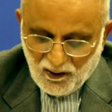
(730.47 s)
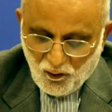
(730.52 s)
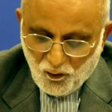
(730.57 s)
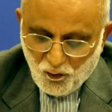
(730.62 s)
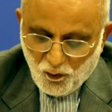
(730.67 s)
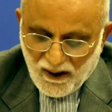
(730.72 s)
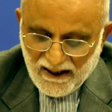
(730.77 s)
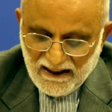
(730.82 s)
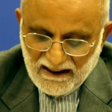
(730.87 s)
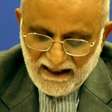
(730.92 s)

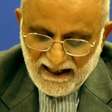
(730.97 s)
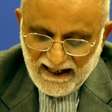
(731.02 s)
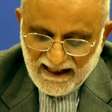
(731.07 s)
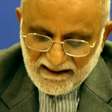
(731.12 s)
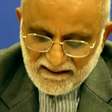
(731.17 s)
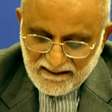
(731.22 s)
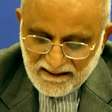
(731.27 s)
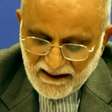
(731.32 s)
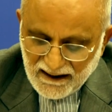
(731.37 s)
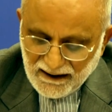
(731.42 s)
while
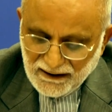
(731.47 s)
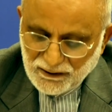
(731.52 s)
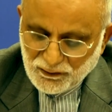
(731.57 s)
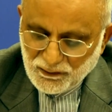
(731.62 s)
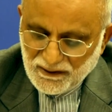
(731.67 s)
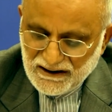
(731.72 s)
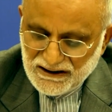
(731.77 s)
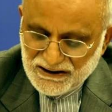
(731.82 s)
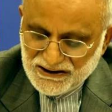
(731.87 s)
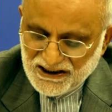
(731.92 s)
agreeing to
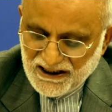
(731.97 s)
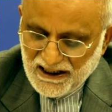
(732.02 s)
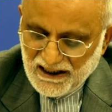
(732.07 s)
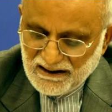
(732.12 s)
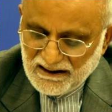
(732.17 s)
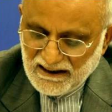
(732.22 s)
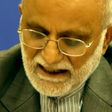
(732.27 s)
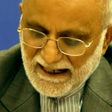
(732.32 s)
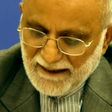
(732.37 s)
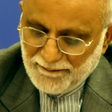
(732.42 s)

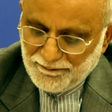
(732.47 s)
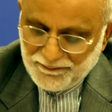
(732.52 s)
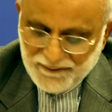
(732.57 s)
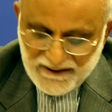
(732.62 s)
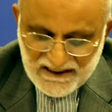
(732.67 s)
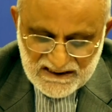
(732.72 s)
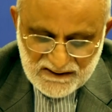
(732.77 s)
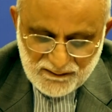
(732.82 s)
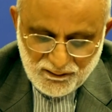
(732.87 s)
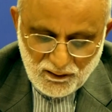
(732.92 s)
initiate a
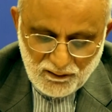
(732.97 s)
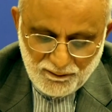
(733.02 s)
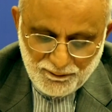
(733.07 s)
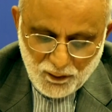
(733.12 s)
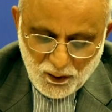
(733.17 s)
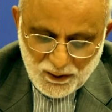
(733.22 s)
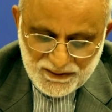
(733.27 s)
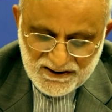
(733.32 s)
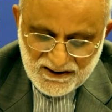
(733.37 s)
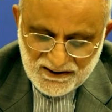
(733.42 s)
peaceful
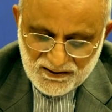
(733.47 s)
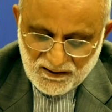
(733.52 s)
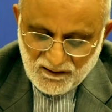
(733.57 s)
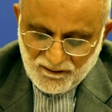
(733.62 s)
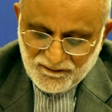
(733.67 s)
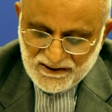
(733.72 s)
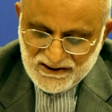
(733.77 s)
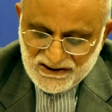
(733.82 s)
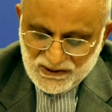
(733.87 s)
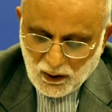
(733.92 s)
process
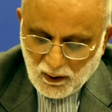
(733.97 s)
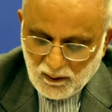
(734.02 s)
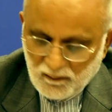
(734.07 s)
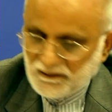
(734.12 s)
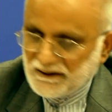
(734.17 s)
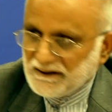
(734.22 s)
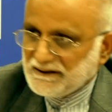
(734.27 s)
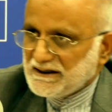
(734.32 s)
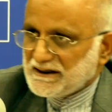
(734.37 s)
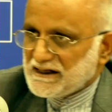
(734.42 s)
of
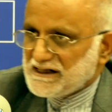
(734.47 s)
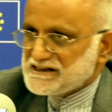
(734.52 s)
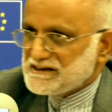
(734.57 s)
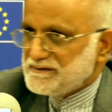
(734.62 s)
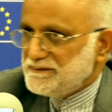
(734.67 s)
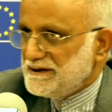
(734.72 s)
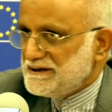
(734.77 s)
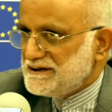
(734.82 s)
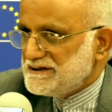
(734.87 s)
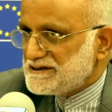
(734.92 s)
resolving the
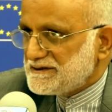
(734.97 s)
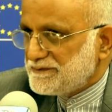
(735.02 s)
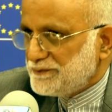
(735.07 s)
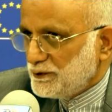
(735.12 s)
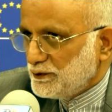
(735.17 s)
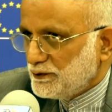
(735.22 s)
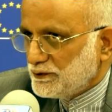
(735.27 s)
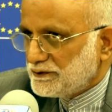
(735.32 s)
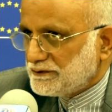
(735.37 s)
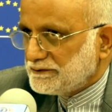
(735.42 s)
Kashmir
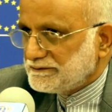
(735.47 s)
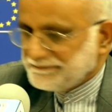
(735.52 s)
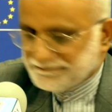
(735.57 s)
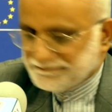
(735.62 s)
dispute.